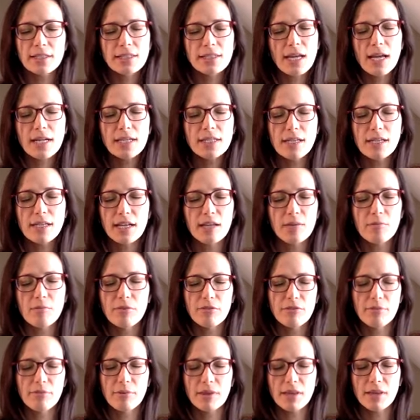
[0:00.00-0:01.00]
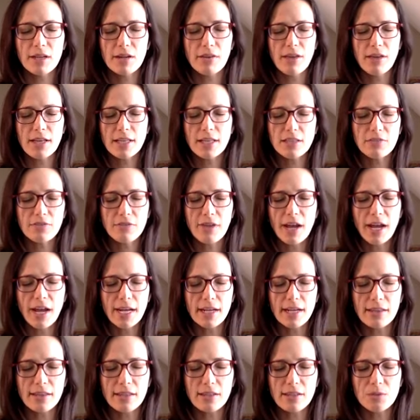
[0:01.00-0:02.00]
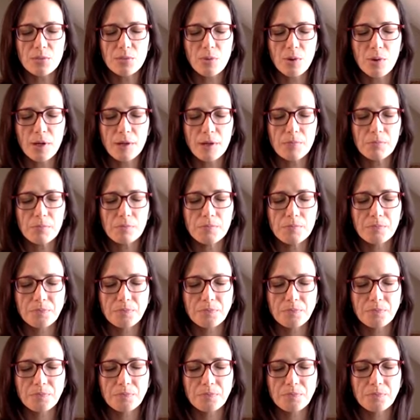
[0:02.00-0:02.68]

detect any movement there. That's fine at this point.